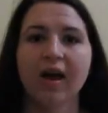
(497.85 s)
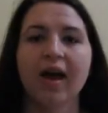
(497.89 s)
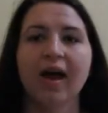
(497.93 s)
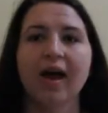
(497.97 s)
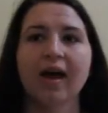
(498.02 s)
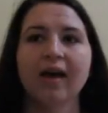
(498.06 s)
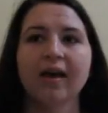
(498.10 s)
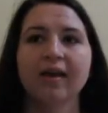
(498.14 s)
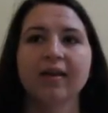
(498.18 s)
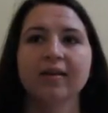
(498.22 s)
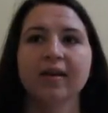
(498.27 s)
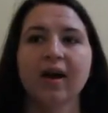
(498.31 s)

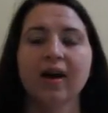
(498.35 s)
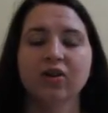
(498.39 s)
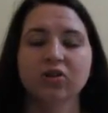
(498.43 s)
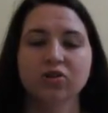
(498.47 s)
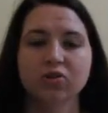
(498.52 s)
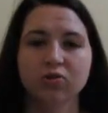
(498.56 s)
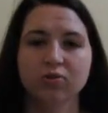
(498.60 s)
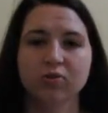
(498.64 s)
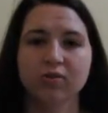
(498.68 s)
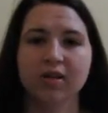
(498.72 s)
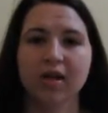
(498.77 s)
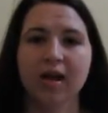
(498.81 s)
And on
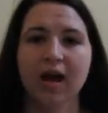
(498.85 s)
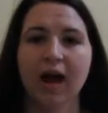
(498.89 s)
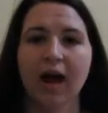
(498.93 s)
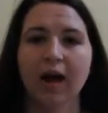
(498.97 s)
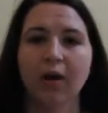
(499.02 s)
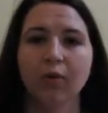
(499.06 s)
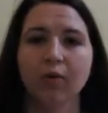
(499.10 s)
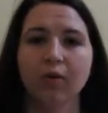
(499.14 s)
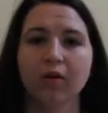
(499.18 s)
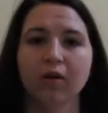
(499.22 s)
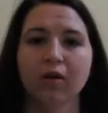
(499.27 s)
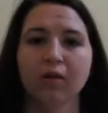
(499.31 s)
Tuesday
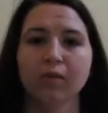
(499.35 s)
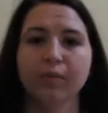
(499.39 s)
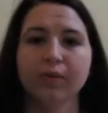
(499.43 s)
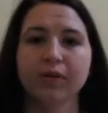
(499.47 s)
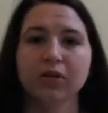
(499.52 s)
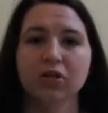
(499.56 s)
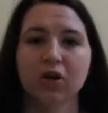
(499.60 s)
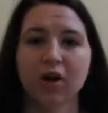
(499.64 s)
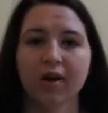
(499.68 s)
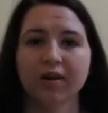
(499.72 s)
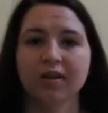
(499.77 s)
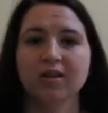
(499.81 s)
I will be
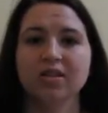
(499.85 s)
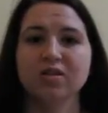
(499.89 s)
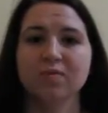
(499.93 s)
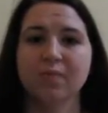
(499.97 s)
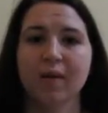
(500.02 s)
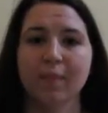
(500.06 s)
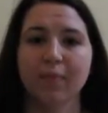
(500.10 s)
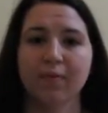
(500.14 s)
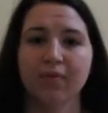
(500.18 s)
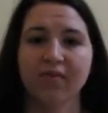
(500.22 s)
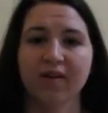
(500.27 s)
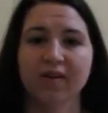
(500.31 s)
talking to
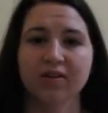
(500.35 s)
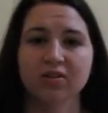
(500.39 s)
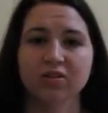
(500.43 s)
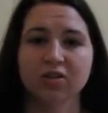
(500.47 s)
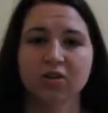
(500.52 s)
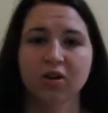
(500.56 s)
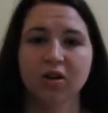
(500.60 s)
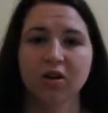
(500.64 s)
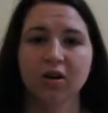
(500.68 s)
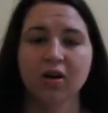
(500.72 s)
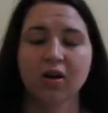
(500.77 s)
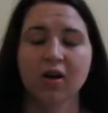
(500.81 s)
my
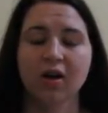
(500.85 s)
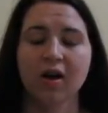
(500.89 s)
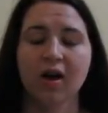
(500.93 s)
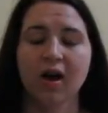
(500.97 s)
professor.